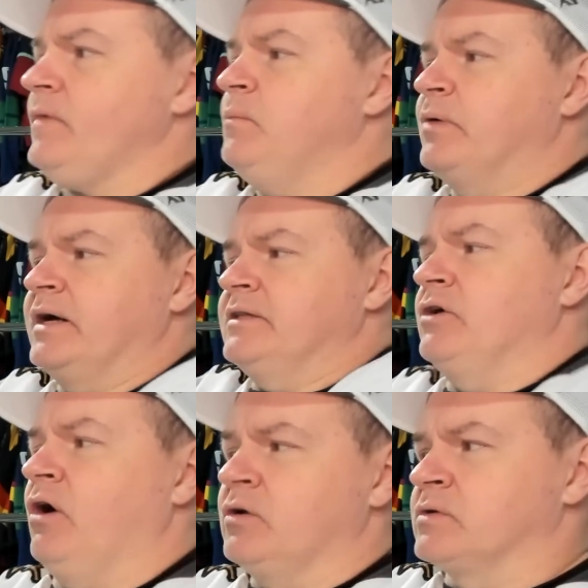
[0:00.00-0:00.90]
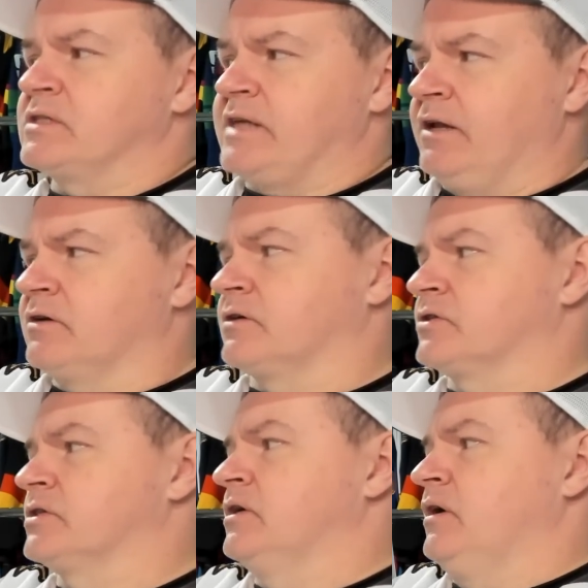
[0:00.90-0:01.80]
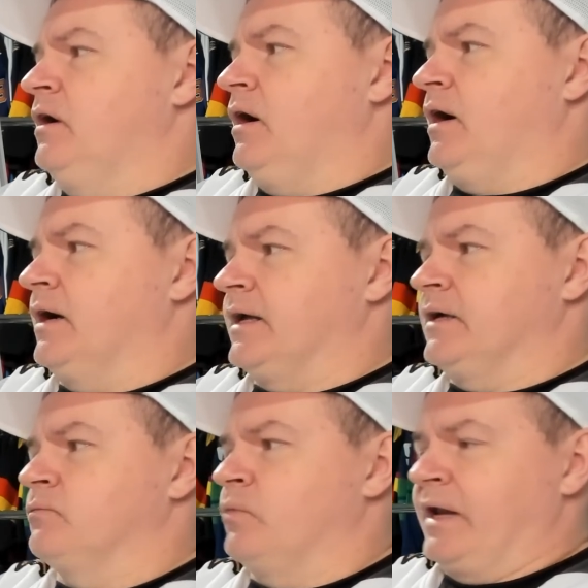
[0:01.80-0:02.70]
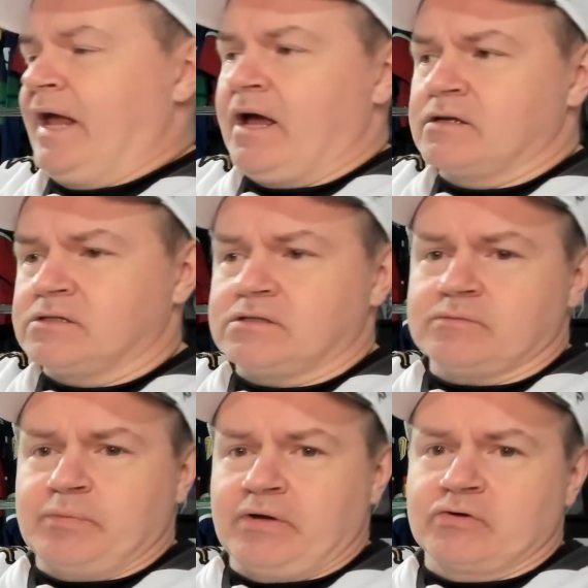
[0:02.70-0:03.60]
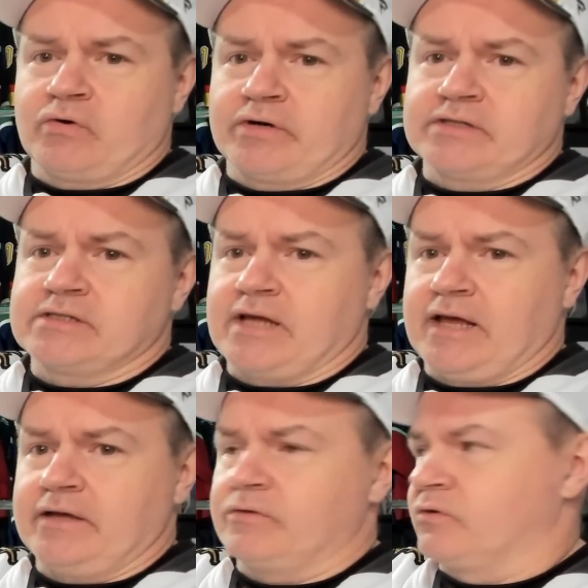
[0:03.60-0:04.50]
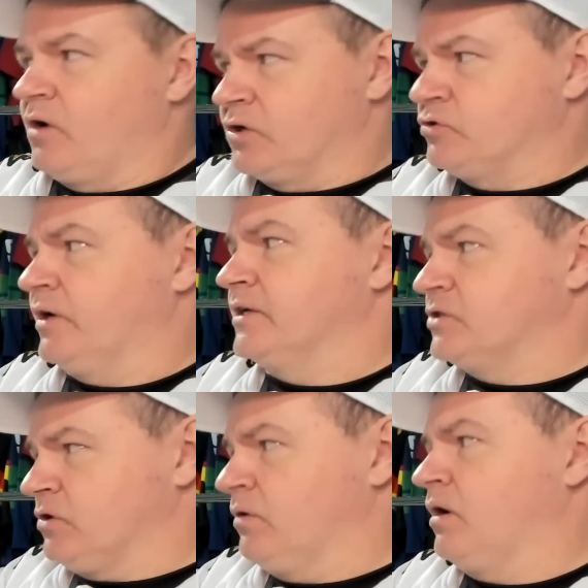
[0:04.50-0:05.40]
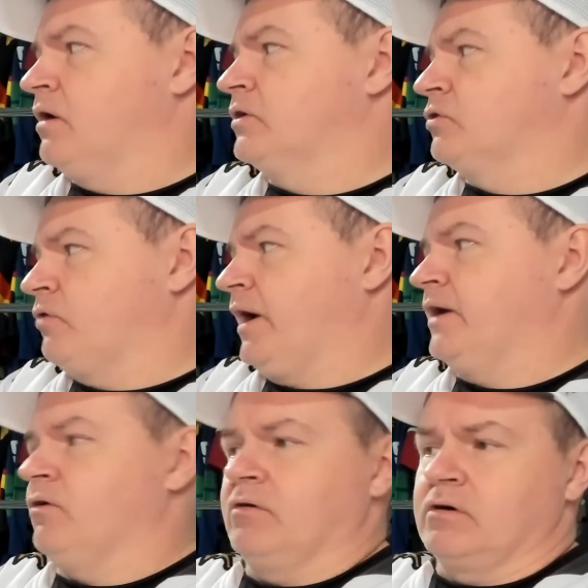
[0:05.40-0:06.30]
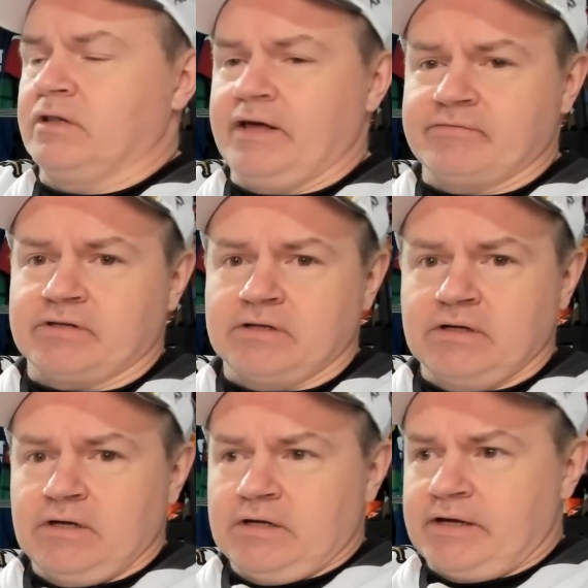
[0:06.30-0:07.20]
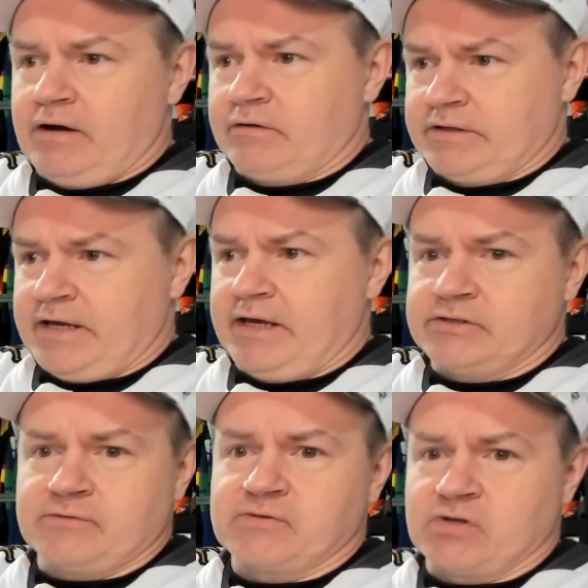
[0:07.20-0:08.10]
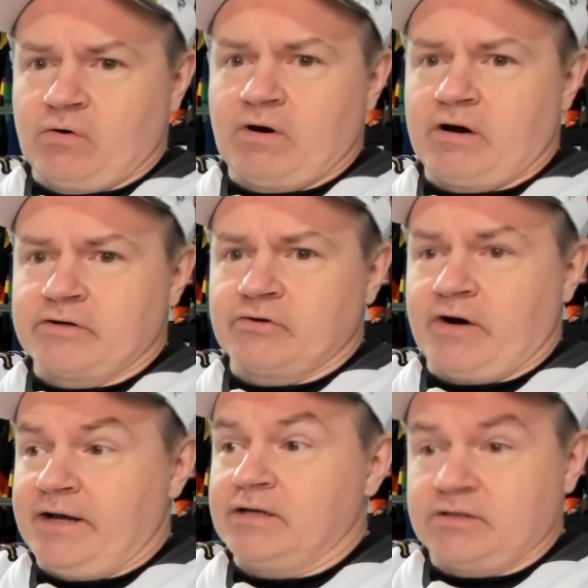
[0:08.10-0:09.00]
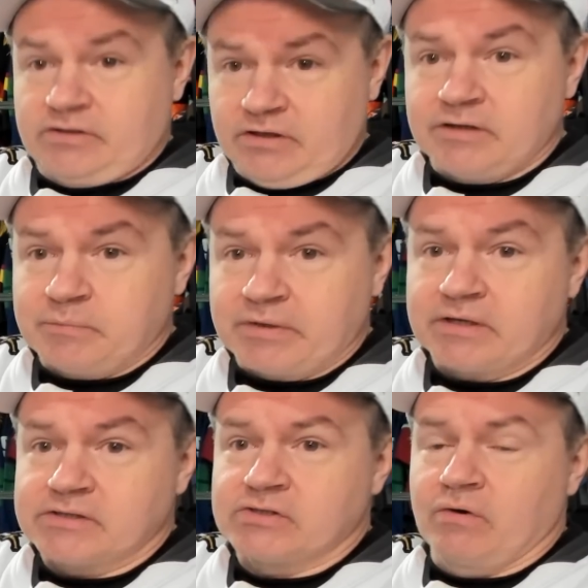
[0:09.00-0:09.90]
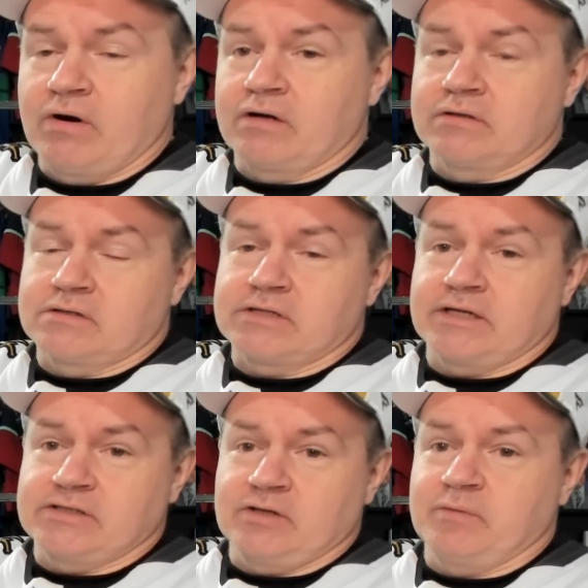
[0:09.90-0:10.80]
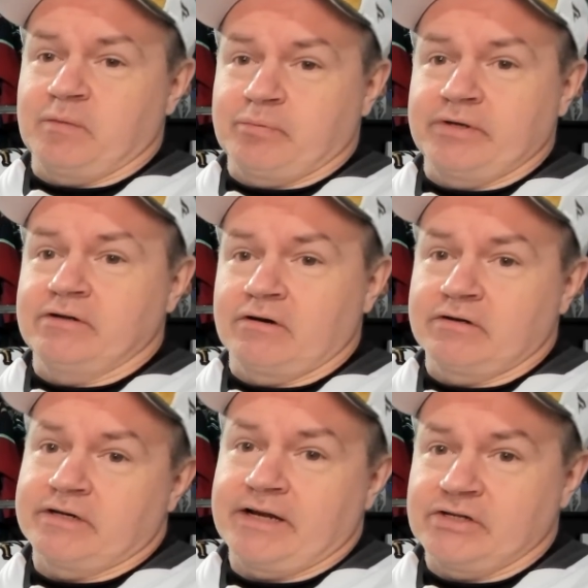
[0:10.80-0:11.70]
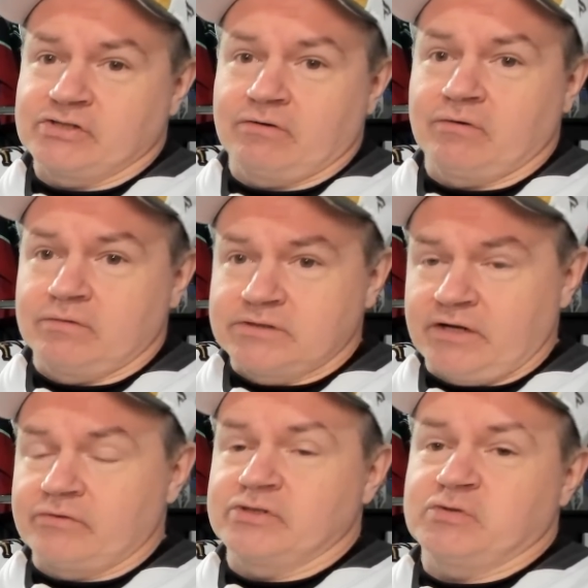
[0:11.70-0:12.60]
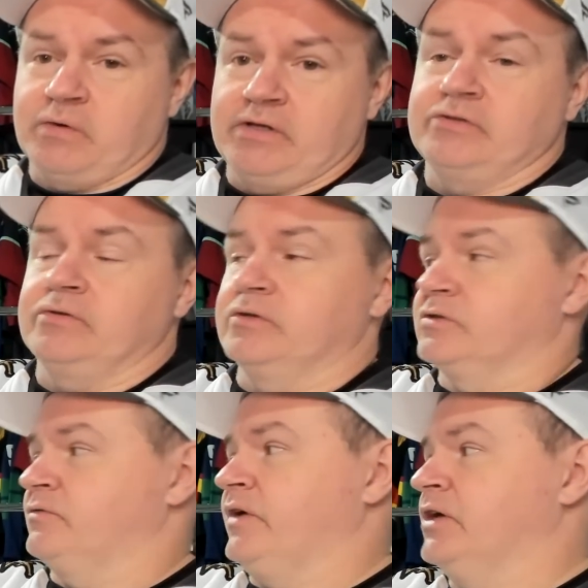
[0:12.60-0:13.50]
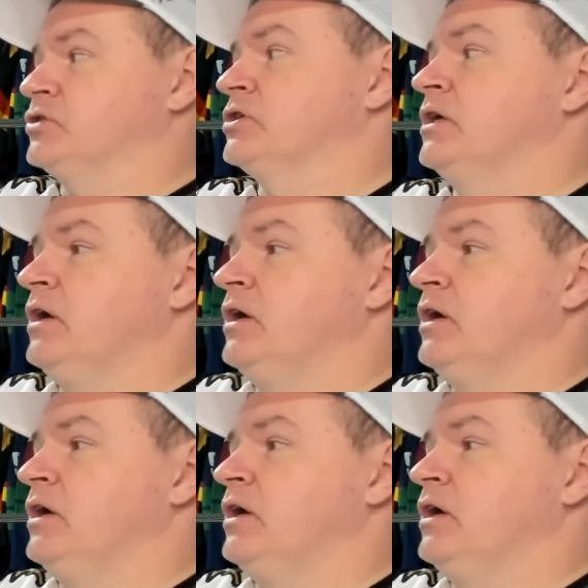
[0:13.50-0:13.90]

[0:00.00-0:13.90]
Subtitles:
But the Ottawa Senators, when asked, Pierre Dorion saying they're not trading Sogard, Greg, or Cleven. Now, in the case of Sogard and Greg, good, because Sogard looks like he's going to be a pretty darn good NHL goaltender. He's 22 years of age.